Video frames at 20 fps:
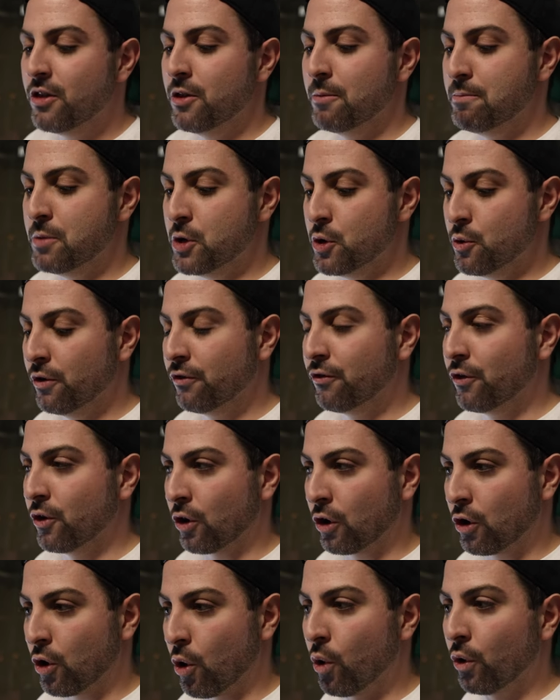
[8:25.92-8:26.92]
the beautiful
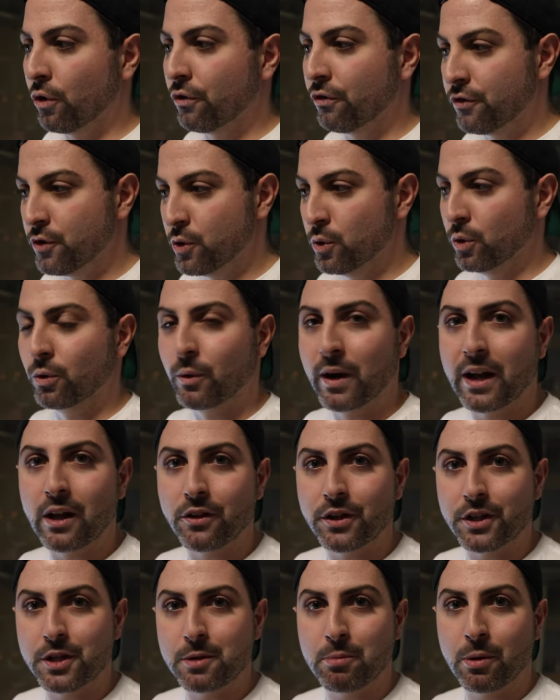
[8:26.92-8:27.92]
gold fuel rail
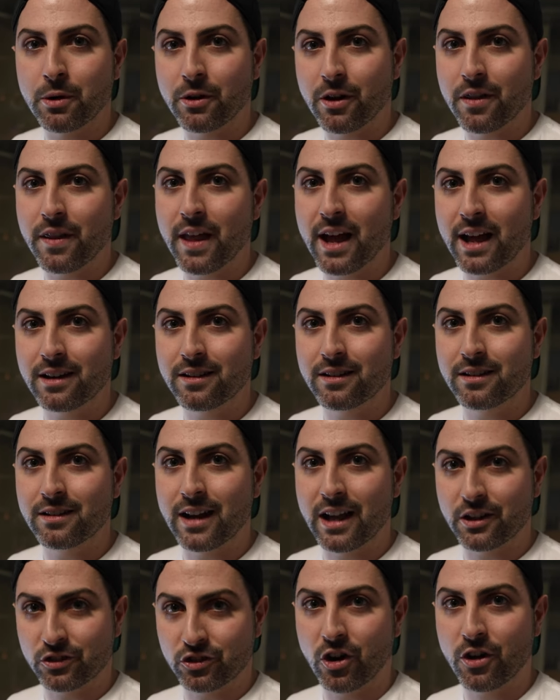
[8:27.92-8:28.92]
that he put on that
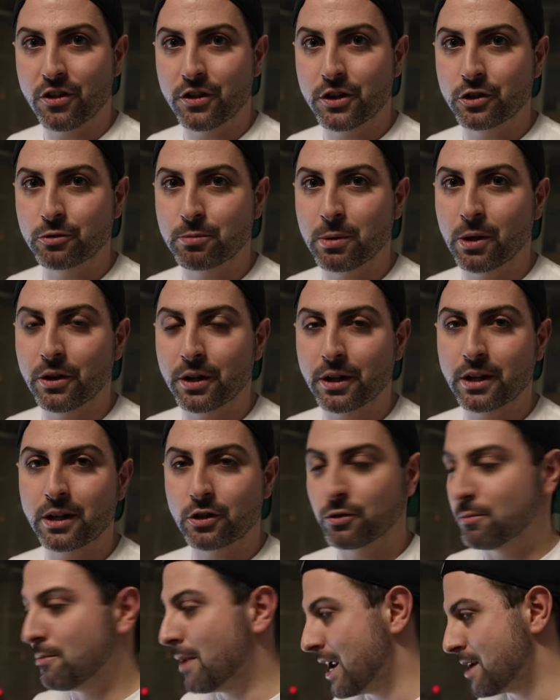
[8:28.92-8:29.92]
SR that he's building
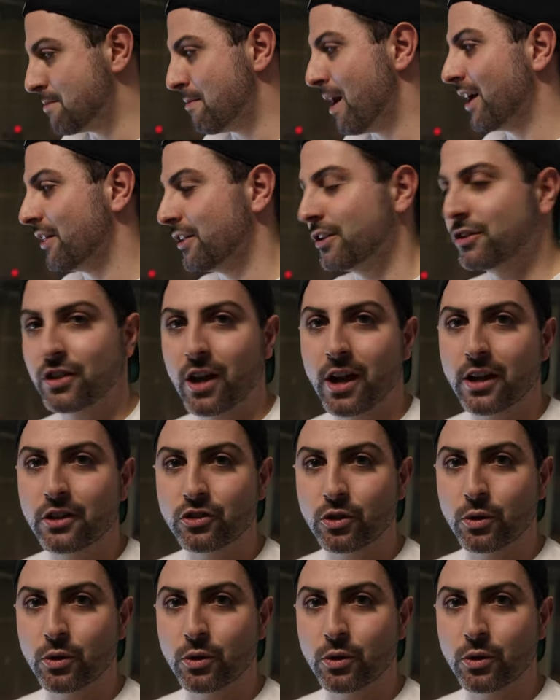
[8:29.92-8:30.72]
is made by these guys.